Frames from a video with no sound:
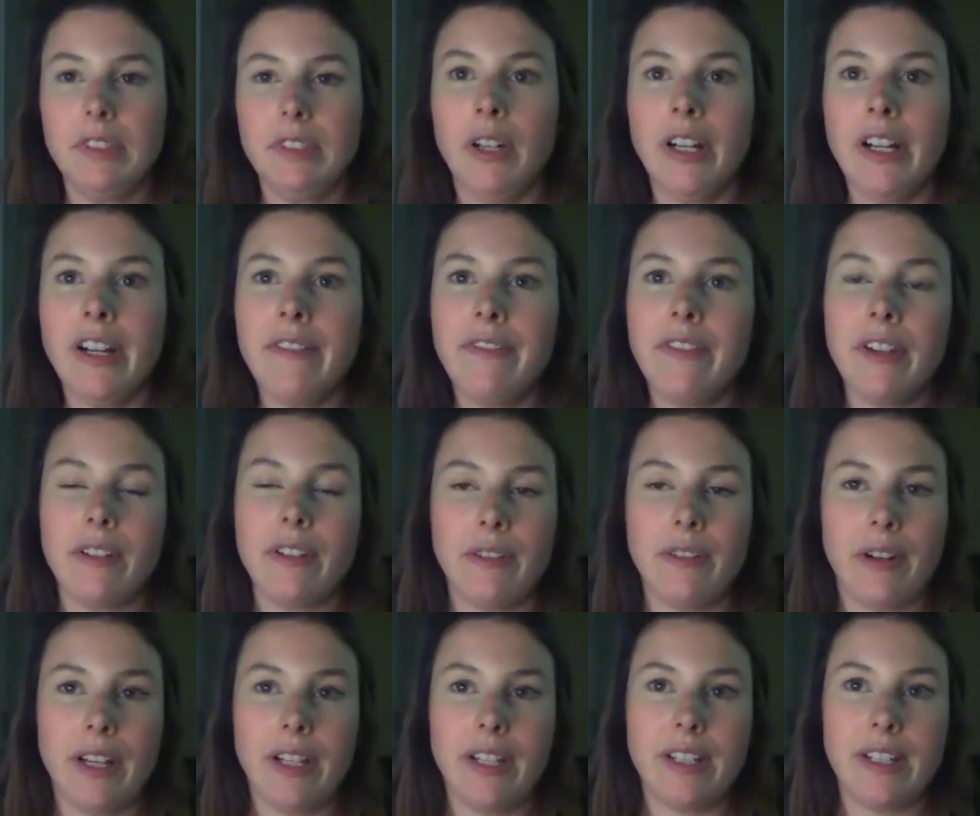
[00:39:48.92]
Or if you're
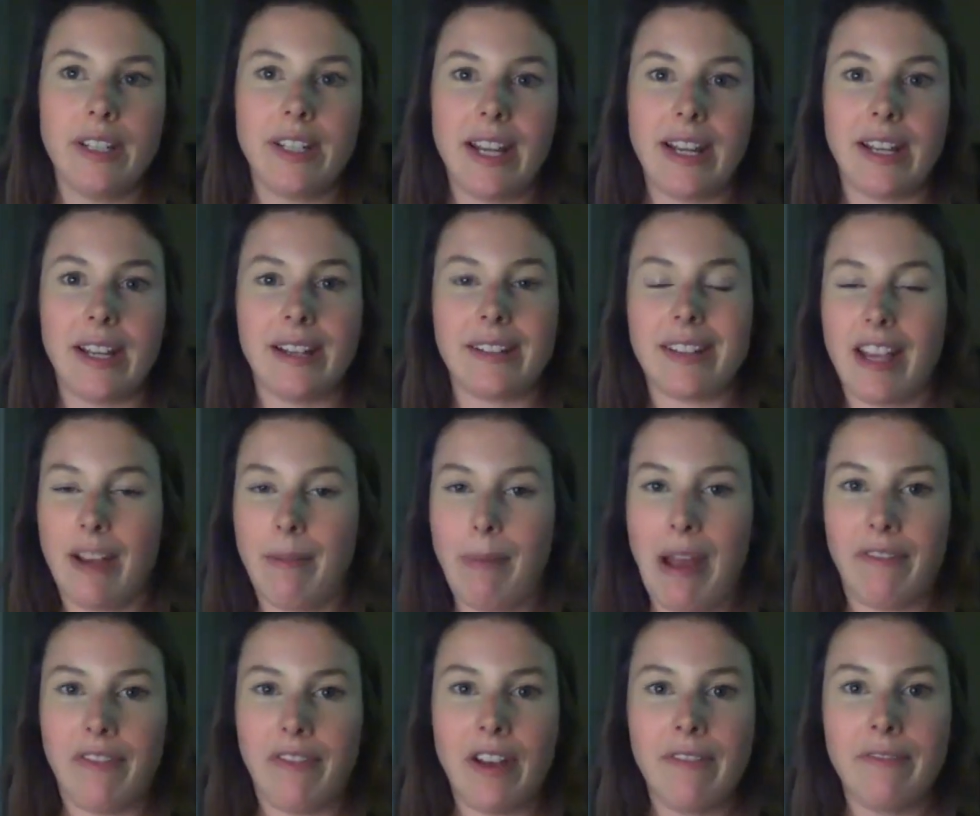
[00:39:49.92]
going to take Exam
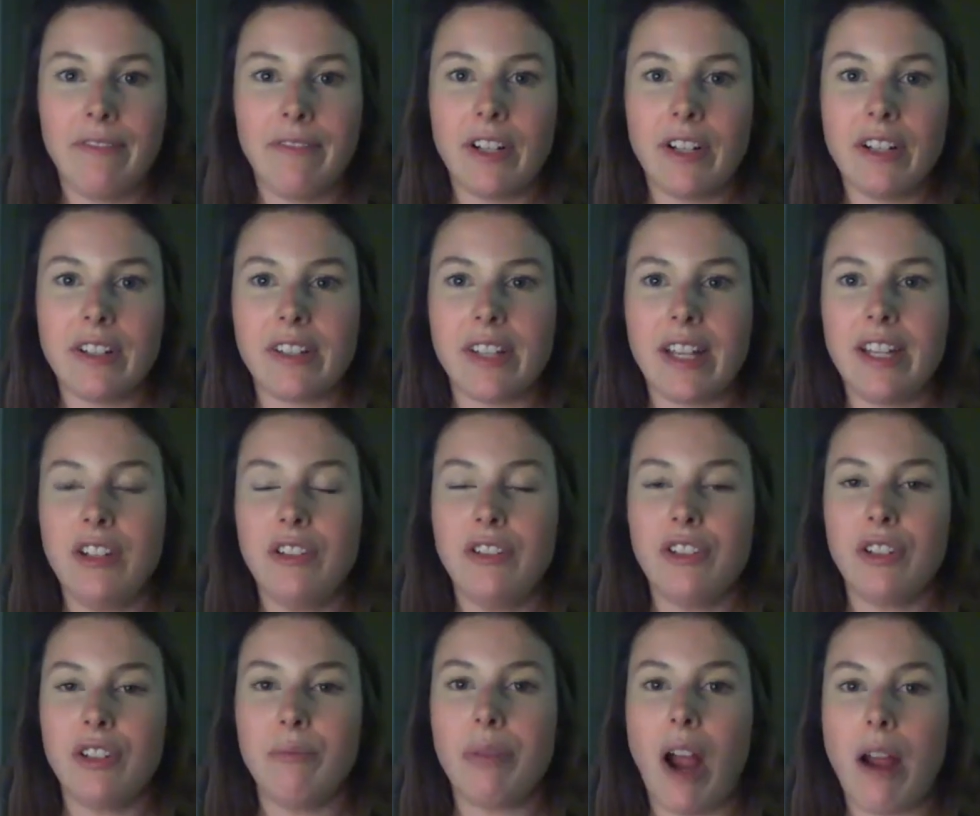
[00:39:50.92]
FM first, then
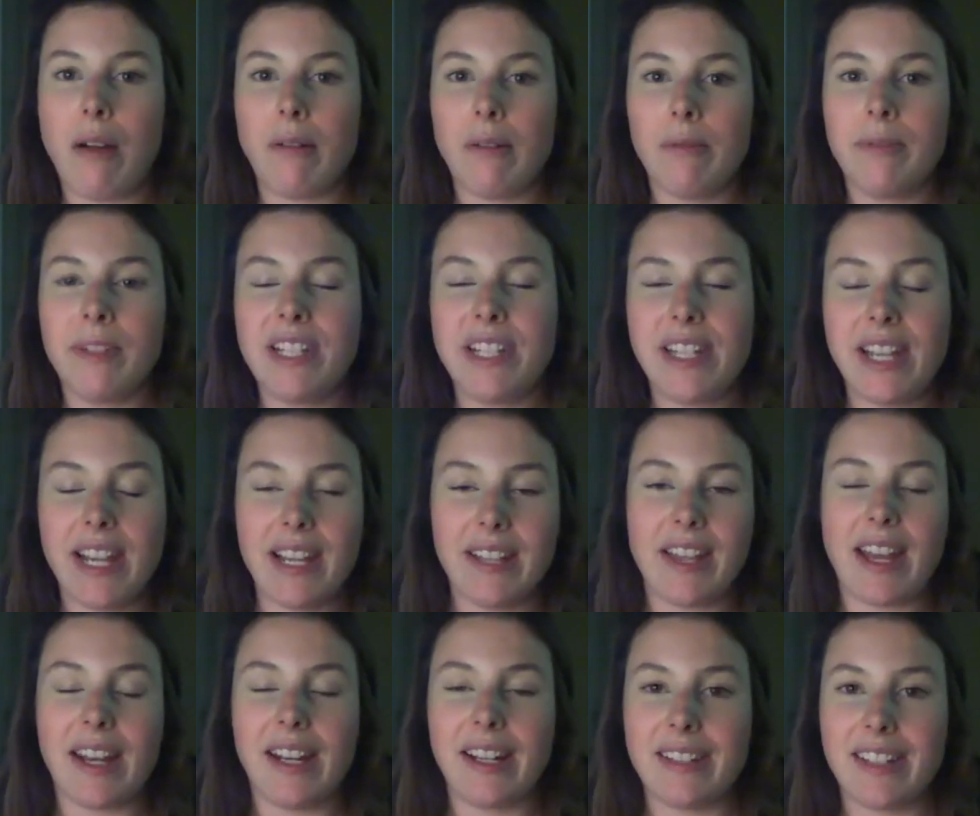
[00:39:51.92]
you should probably take
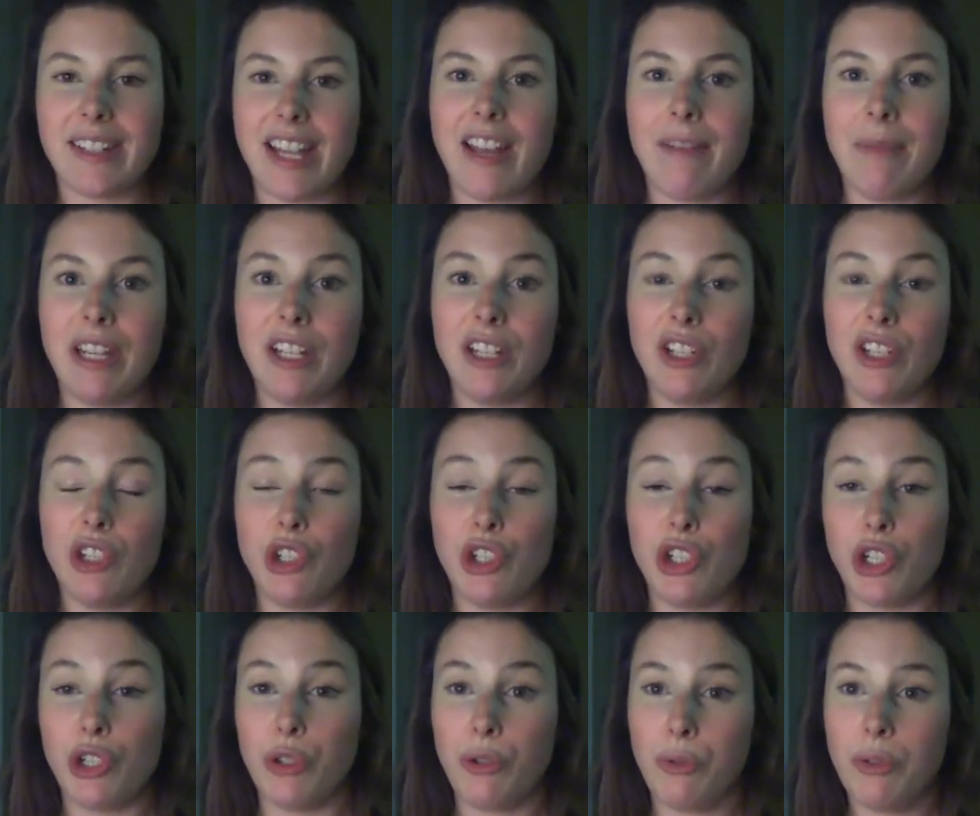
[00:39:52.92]
that exam in
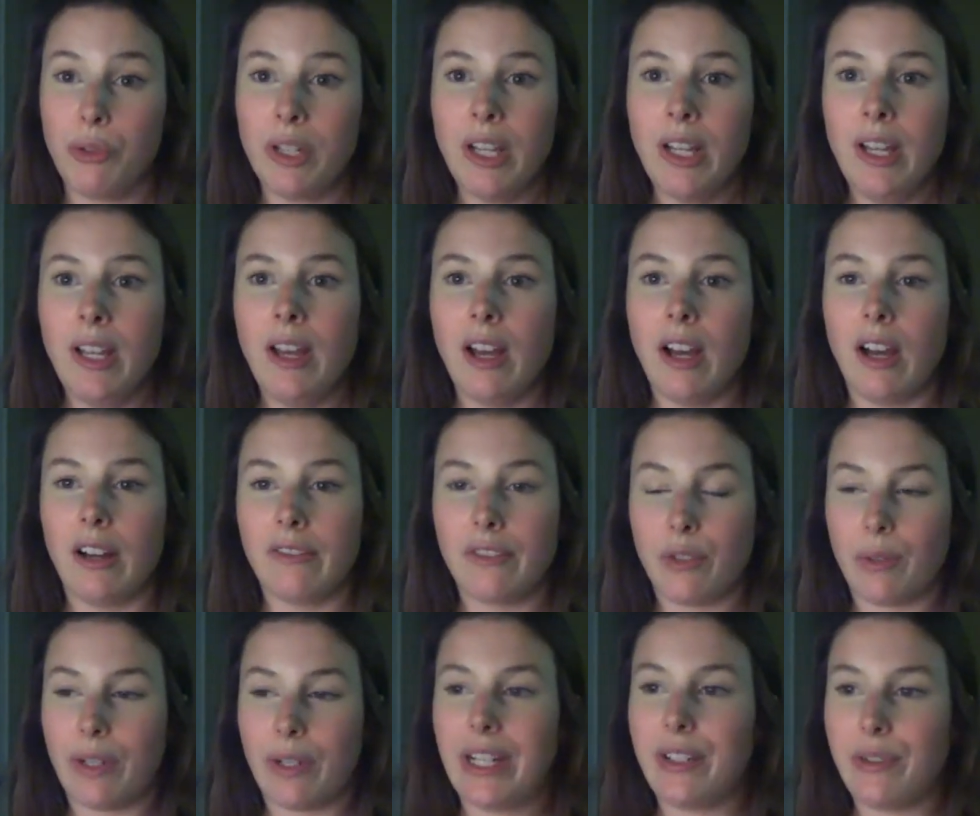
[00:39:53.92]
June of
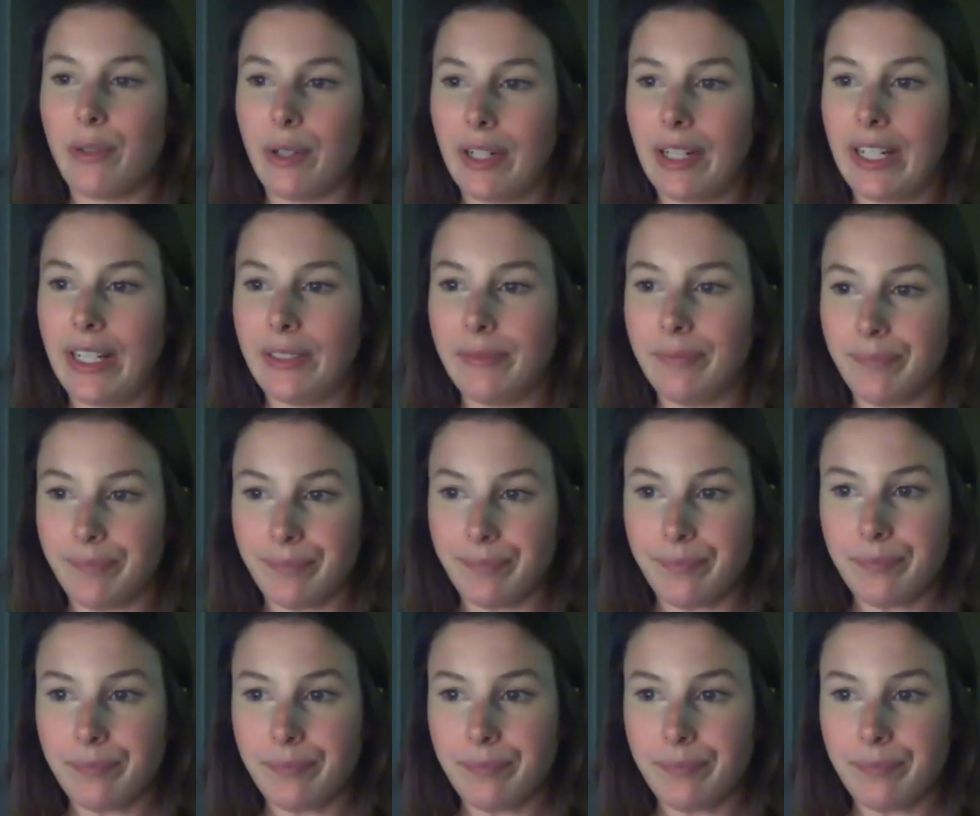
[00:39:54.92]
2020.